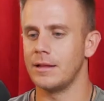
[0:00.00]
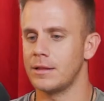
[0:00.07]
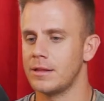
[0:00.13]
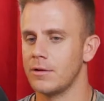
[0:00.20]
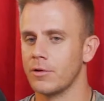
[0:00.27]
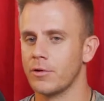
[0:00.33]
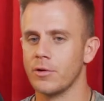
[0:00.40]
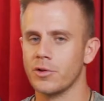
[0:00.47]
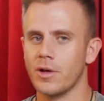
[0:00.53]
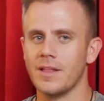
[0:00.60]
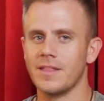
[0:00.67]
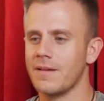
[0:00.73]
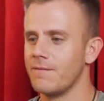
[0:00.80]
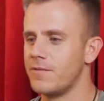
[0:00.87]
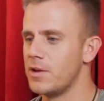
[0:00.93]
so crucial. I
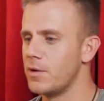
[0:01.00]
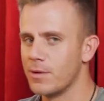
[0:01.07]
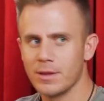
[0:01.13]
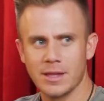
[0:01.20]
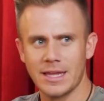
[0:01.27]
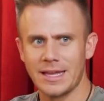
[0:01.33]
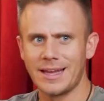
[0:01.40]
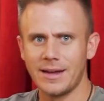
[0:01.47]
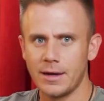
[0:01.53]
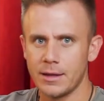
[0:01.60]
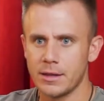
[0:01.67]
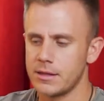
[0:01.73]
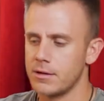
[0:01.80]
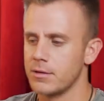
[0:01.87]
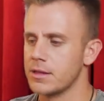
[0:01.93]
think viewers and
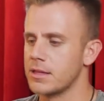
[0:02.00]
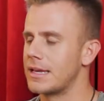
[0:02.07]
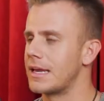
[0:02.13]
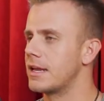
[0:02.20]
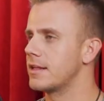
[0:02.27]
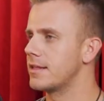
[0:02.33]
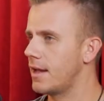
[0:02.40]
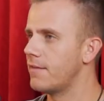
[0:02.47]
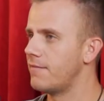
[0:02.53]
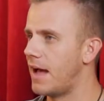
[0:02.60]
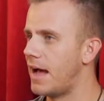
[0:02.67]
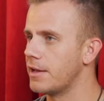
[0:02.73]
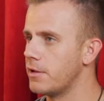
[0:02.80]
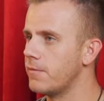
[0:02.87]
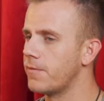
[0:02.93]
listeners can get a ton of
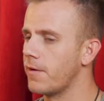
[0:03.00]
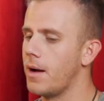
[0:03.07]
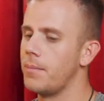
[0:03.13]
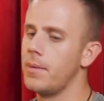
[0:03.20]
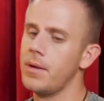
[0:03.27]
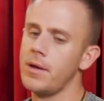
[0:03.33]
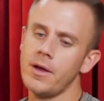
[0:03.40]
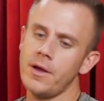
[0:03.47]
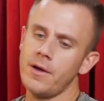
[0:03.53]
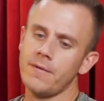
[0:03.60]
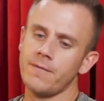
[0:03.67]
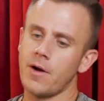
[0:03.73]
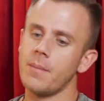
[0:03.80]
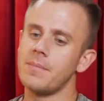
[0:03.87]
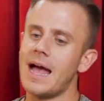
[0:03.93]
value from
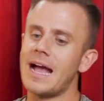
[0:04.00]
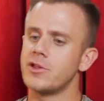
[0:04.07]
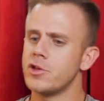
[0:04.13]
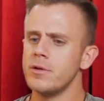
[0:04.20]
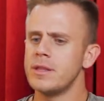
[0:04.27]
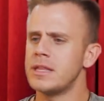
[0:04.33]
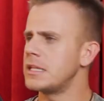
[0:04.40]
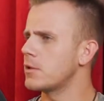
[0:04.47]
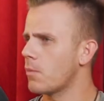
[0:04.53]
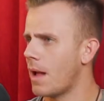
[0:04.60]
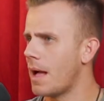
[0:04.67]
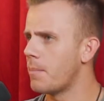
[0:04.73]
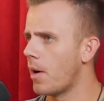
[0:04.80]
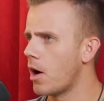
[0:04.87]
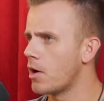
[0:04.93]
that. Choosing the
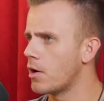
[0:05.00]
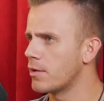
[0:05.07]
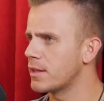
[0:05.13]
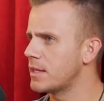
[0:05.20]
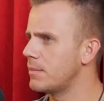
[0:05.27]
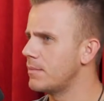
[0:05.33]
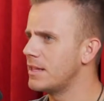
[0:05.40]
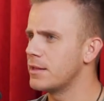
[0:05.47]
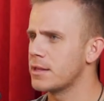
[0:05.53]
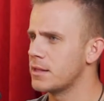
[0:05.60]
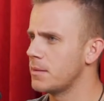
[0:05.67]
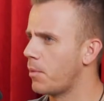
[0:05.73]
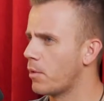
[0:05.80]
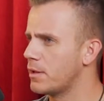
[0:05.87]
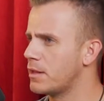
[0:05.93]
right partner, somebody that
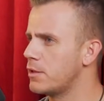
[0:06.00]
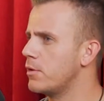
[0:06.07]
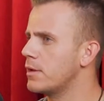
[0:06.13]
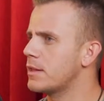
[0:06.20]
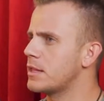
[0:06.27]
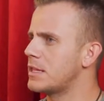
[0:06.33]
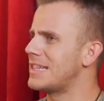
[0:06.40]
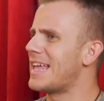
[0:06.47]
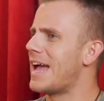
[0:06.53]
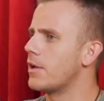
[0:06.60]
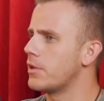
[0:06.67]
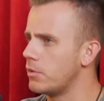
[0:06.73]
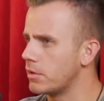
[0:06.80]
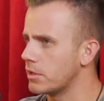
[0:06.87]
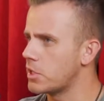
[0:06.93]
supports you, could sit down,
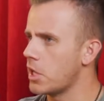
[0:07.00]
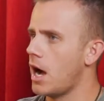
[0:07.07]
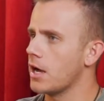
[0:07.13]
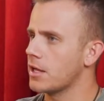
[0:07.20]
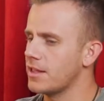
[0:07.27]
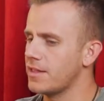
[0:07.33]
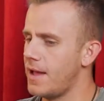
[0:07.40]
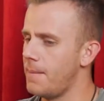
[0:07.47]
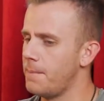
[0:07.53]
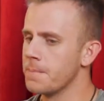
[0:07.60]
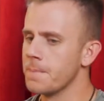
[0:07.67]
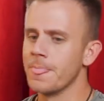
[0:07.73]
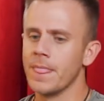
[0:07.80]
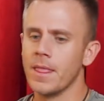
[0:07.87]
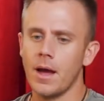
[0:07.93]
you can talk to them,
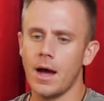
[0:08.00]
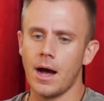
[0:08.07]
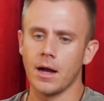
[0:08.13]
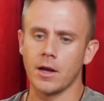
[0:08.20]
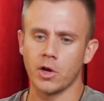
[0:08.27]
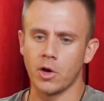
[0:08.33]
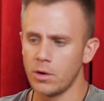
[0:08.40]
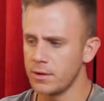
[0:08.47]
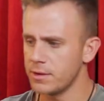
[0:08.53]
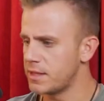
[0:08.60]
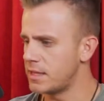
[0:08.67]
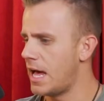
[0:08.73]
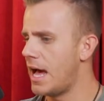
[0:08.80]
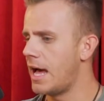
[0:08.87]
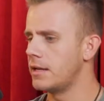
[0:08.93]
goal
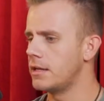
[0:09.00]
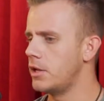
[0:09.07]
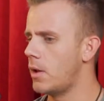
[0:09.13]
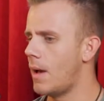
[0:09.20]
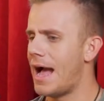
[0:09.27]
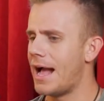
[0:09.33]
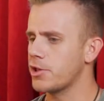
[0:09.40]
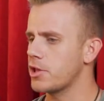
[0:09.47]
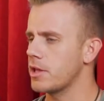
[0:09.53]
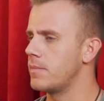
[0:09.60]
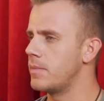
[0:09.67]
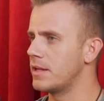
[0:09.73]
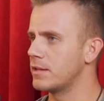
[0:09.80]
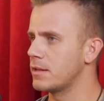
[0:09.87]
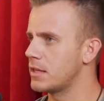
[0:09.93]
set, you know, actually
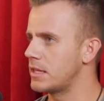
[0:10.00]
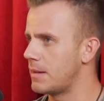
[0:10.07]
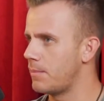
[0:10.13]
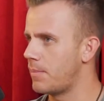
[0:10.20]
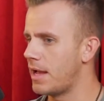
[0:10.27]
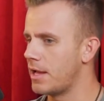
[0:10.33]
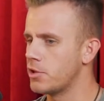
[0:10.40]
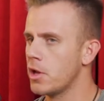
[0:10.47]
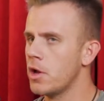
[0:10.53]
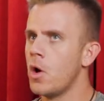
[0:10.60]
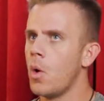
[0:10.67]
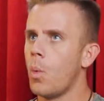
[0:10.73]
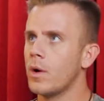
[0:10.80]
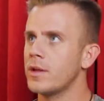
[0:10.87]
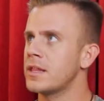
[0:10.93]
be on the same page.
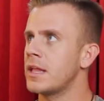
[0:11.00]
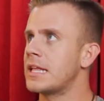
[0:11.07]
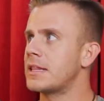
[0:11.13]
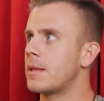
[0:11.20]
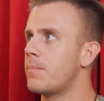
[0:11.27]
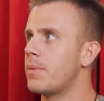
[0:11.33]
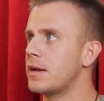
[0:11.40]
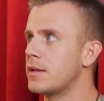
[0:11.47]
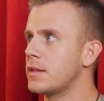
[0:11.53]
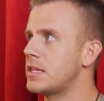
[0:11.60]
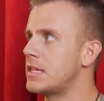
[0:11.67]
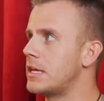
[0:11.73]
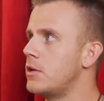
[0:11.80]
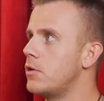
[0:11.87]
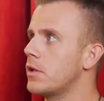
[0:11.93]
What's like the biggest
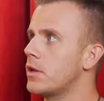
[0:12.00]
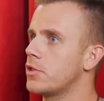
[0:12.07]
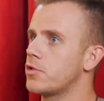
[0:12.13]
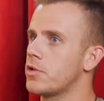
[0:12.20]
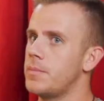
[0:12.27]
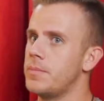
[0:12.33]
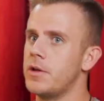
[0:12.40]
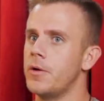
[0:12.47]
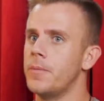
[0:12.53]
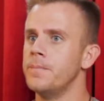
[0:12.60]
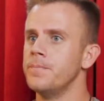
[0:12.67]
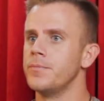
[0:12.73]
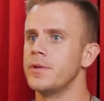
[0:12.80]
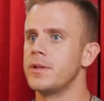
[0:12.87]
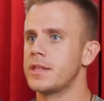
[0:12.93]
thing you can attribute
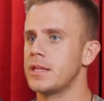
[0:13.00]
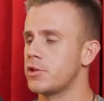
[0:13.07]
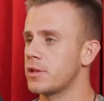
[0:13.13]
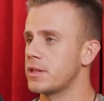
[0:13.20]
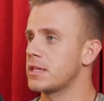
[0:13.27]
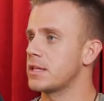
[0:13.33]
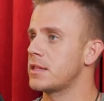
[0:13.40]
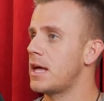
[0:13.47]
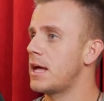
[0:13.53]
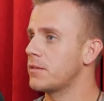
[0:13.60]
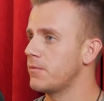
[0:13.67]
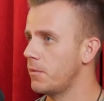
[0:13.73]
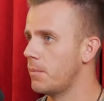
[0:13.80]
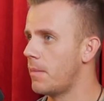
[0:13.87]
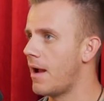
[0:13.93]
such a
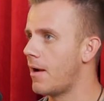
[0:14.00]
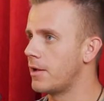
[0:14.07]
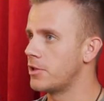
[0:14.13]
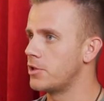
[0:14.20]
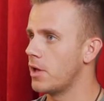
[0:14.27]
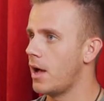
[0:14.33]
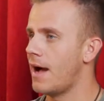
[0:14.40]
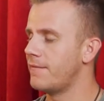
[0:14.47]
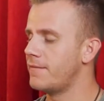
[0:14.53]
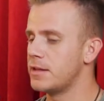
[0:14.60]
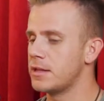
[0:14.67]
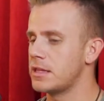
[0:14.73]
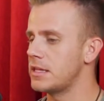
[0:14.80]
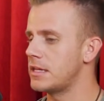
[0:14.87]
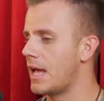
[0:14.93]
successful marriage?
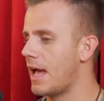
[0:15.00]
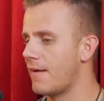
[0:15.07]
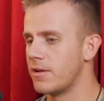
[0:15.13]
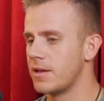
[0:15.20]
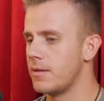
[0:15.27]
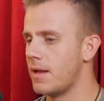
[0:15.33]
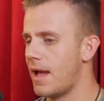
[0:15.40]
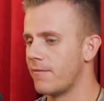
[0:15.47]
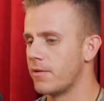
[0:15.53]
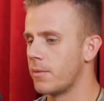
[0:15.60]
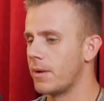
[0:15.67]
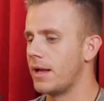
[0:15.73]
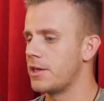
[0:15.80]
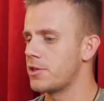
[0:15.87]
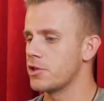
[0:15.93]
Obviously, every
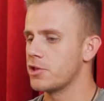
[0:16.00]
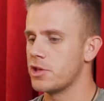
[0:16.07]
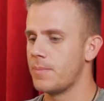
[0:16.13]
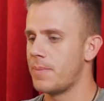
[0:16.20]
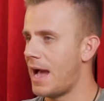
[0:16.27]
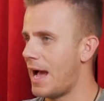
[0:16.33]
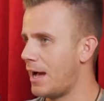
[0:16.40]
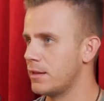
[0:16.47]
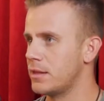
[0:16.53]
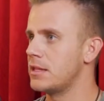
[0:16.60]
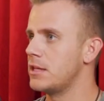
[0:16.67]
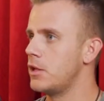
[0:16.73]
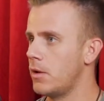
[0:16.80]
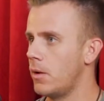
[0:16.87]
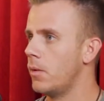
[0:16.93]
relationship has,
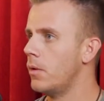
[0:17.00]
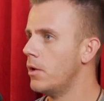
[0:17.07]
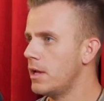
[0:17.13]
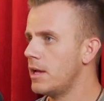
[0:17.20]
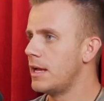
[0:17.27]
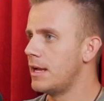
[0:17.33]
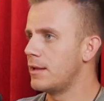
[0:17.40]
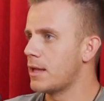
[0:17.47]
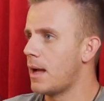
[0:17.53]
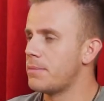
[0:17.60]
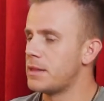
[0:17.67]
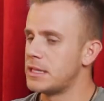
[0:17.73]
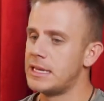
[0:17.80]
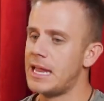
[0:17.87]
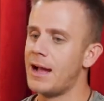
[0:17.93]
you know, its
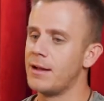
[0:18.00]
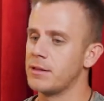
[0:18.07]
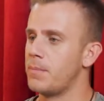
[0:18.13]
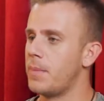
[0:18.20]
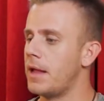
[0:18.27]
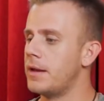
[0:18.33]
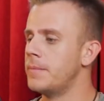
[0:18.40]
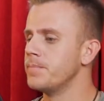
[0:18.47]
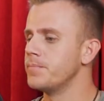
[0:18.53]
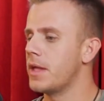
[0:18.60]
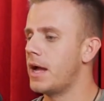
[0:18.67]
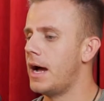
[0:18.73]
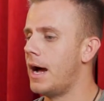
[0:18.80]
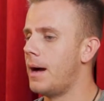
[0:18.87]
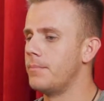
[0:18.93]
ups and downs, but
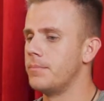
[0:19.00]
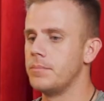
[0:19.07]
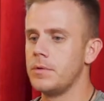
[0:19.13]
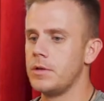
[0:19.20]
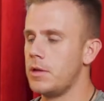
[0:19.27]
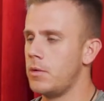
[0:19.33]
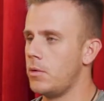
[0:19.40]
that's a good